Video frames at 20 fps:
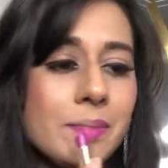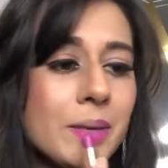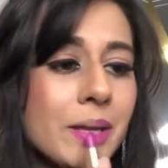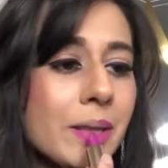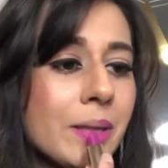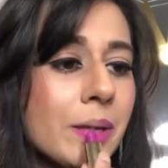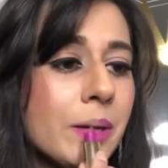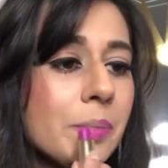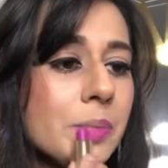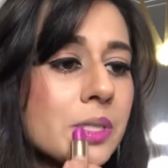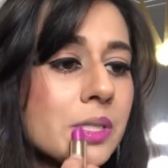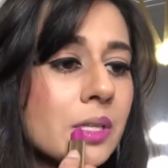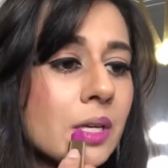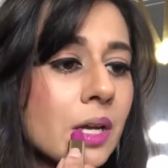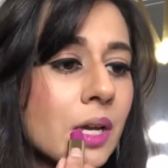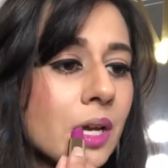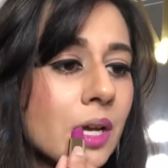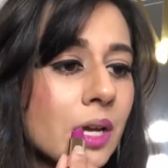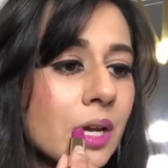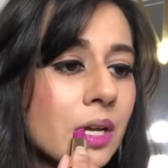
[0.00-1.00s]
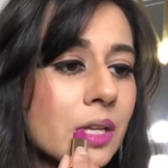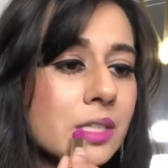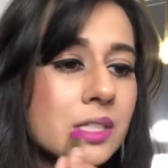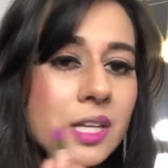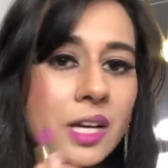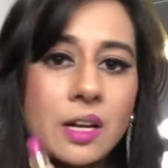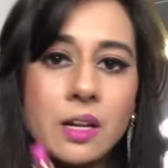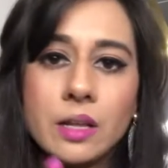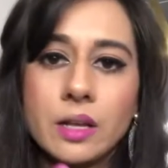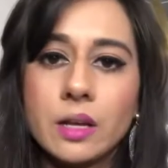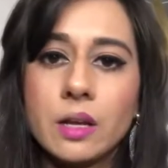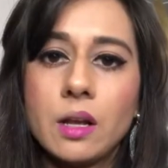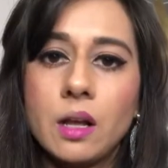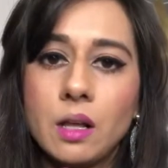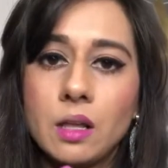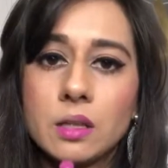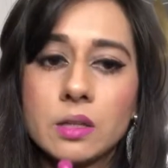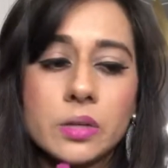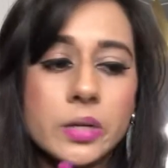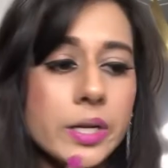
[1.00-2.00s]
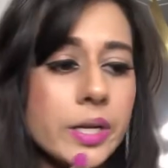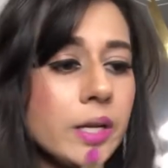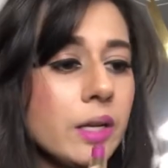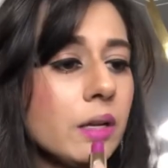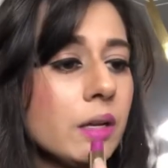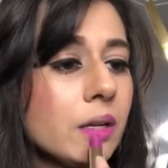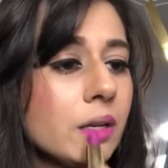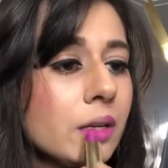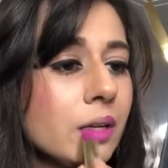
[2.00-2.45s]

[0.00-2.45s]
my lips. It's kind of like coloring.